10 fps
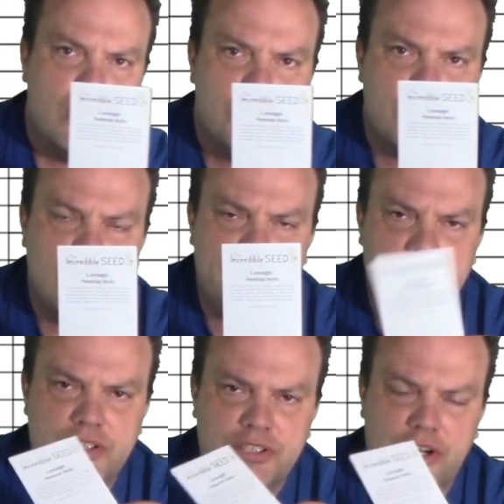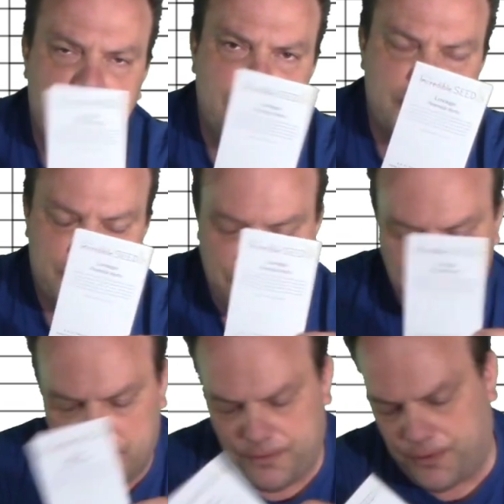But lovage is already in this
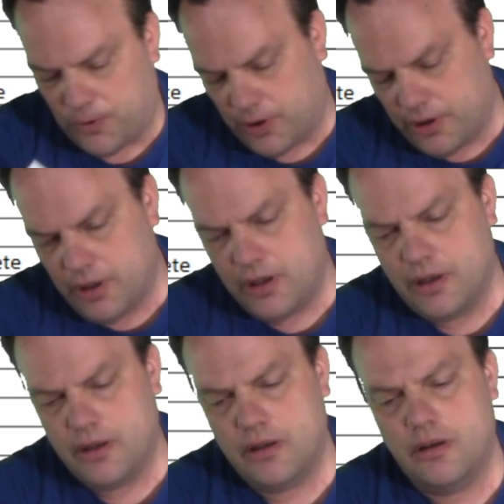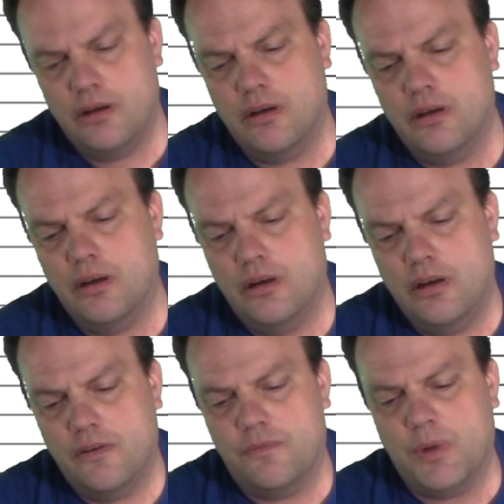zone 4,
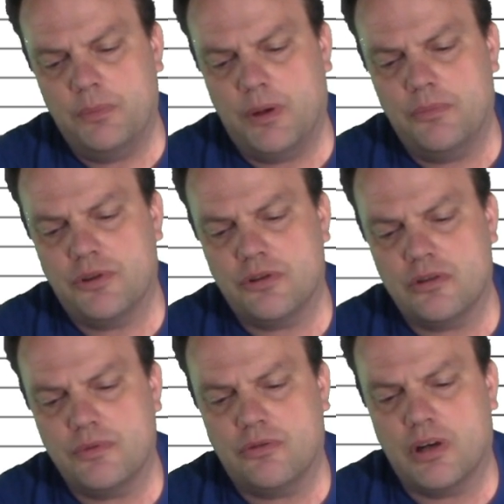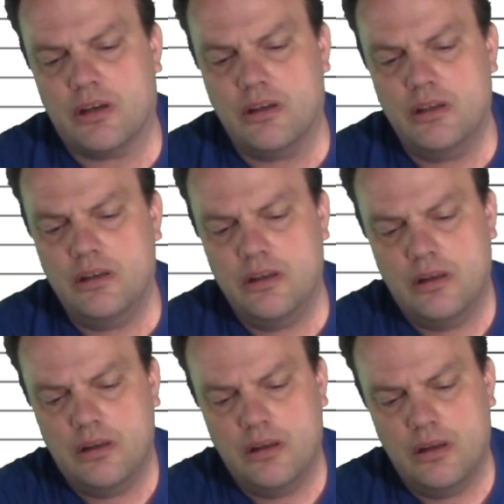if my memory serves me correctly.
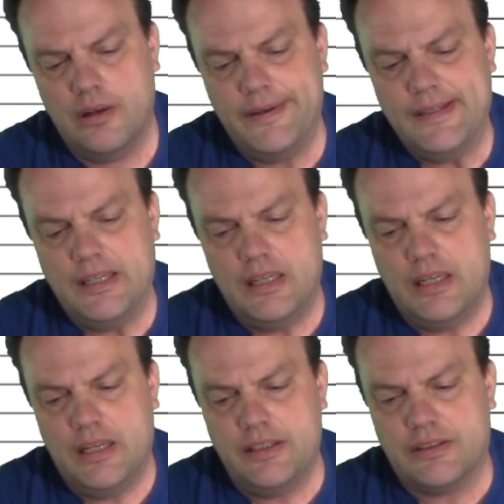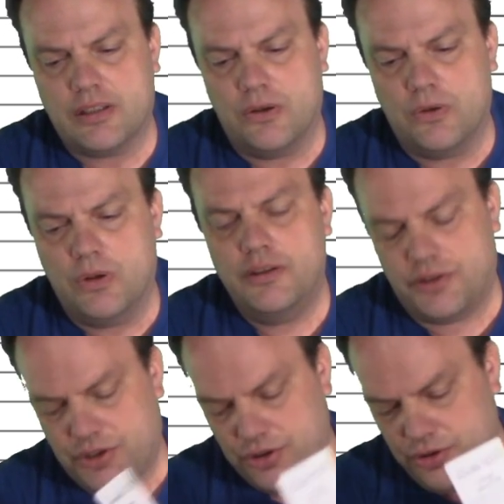And so it
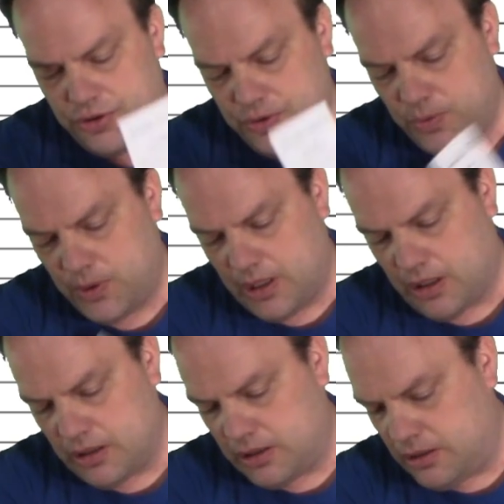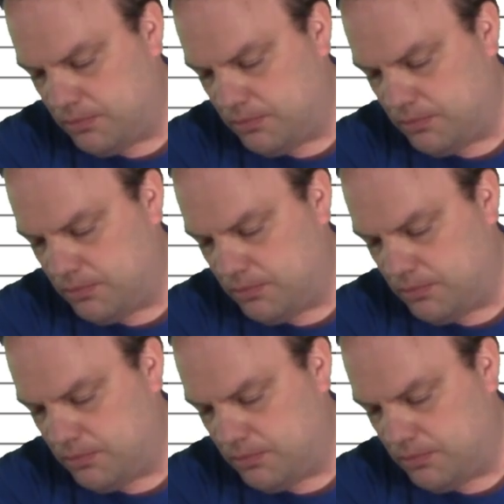should do well in